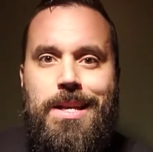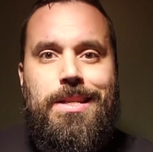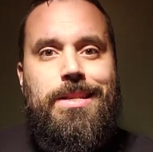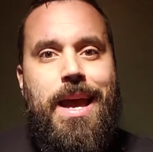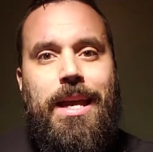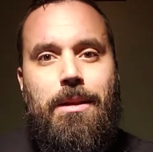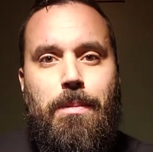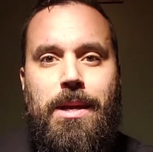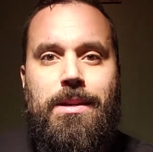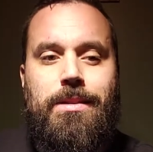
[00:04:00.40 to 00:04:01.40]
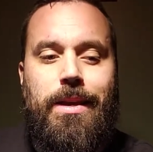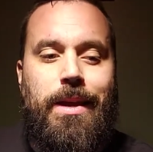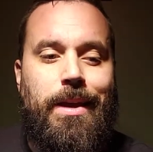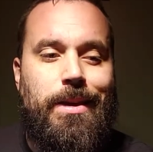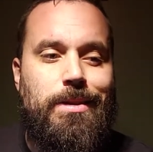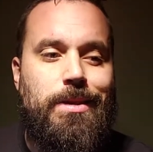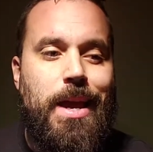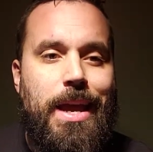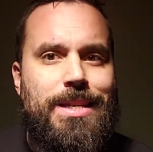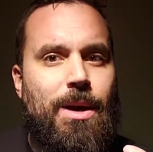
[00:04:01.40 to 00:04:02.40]
Second piece is
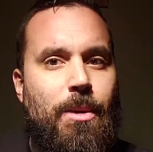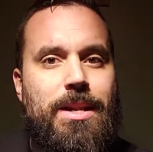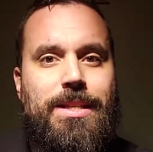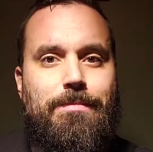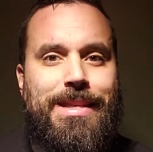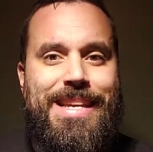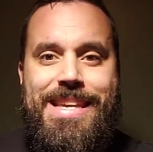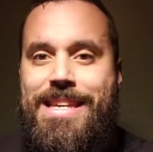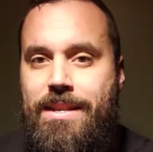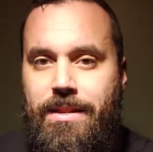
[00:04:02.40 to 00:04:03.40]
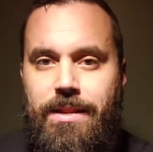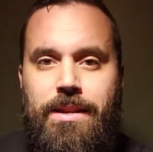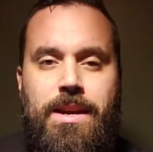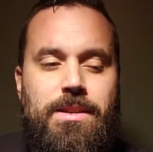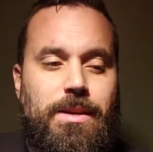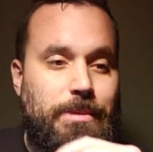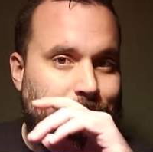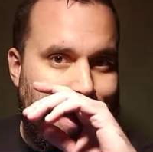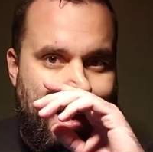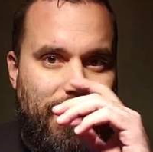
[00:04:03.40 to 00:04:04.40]
I wanted something easy,
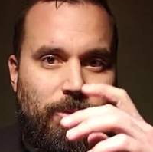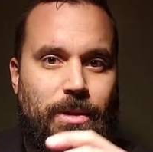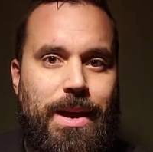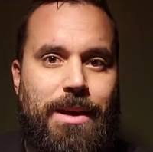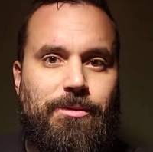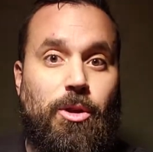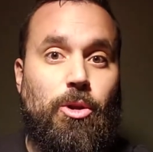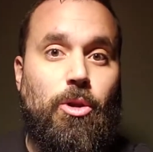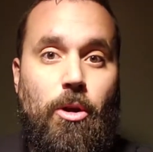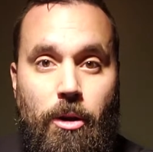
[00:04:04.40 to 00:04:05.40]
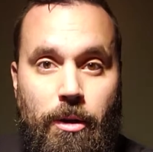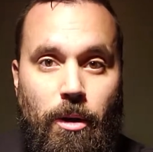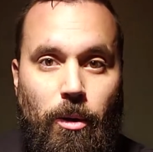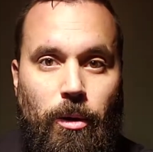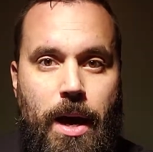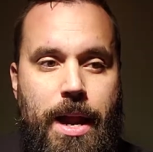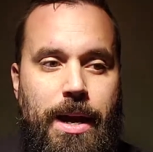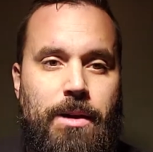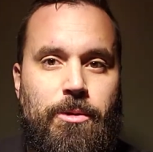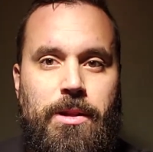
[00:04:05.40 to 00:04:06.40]
something that I didn't really have to learn a whole lot. I
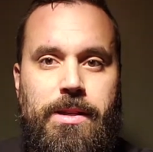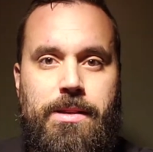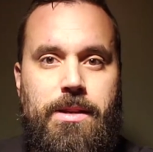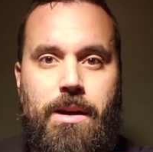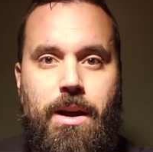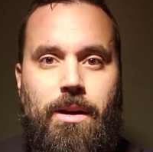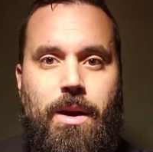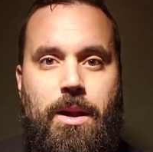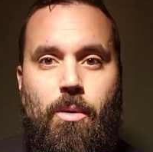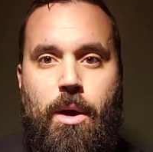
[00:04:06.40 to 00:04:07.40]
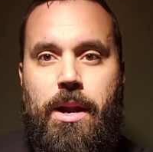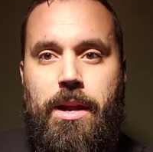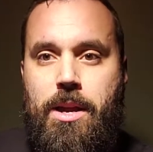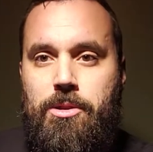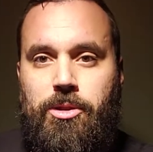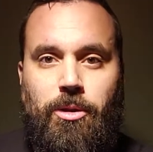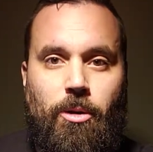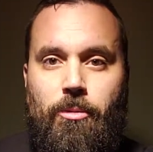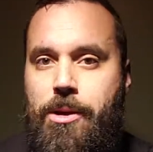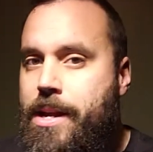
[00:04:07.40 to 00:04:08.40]
didn't really, you know, I don't want to
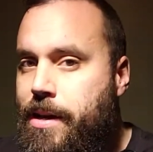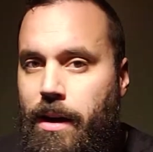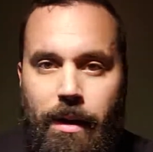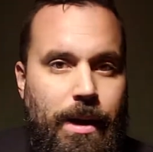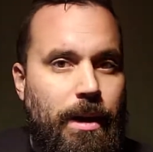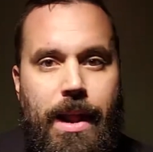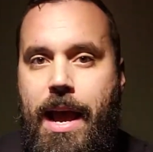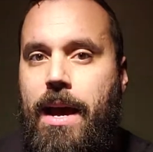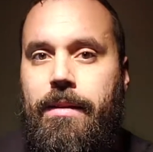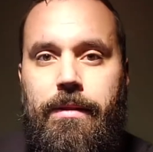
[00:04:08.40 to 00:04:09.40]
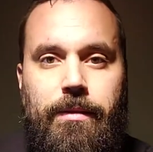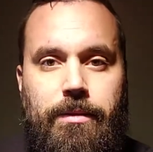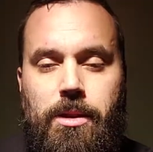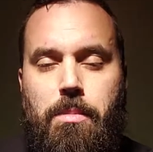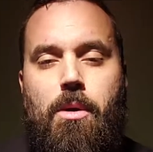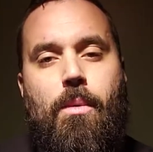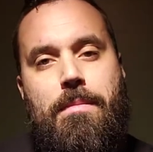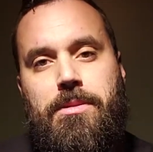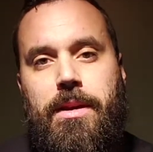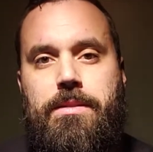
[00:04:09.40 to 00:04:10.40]
start reading on how to put
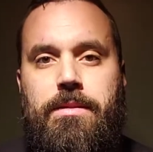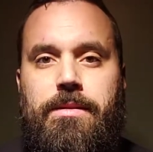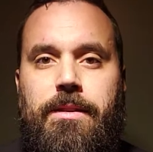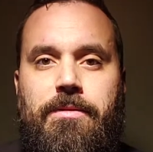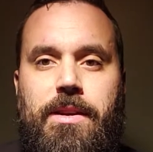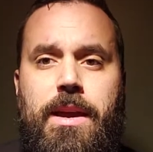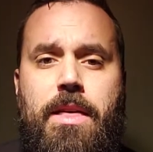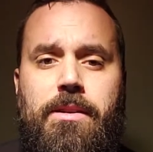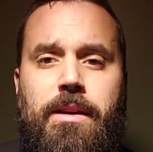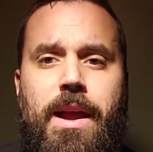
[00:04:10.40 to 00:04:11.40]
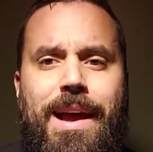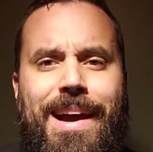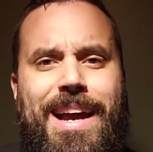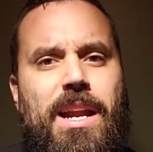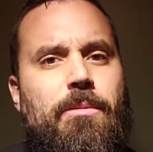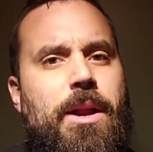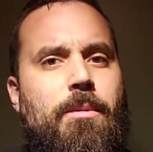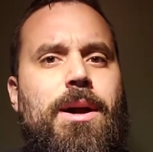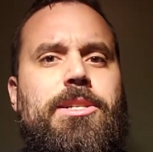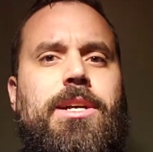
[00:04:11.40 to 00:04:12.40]
websites and stuff together. I kind of want to
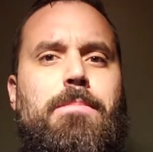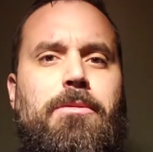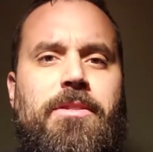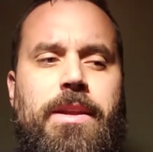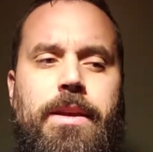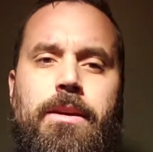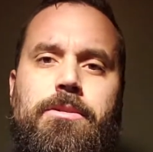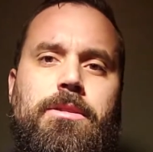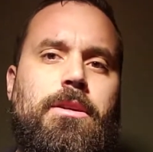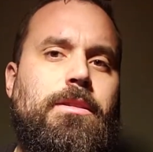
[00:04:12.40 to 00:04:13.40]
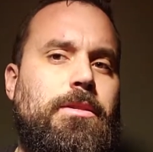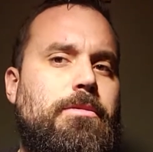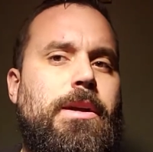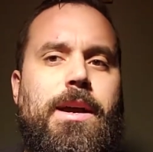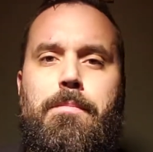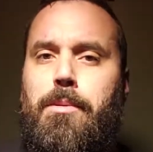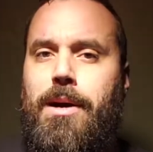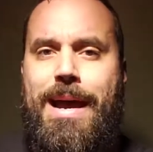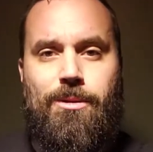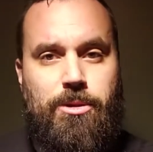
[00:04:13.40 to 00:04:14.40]
watch a couple videos, look through a couple
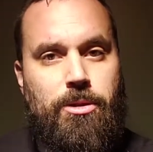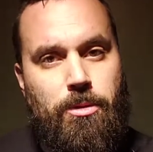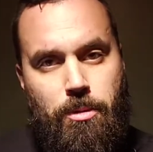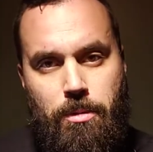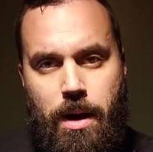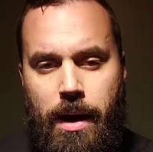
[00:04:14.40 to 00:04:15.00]
how-to